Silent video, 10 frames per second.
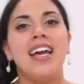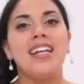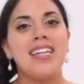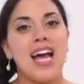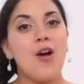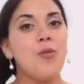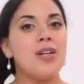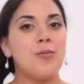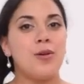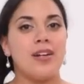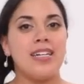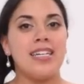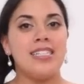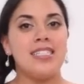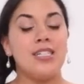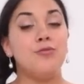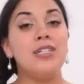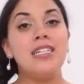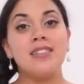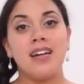And now what I'm wearing is the
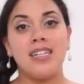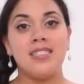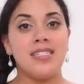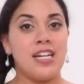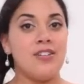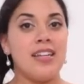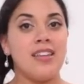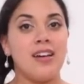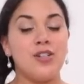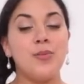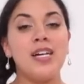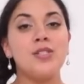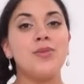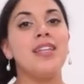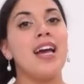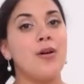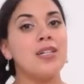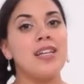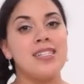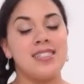redesigned standard length underbust with the hourglass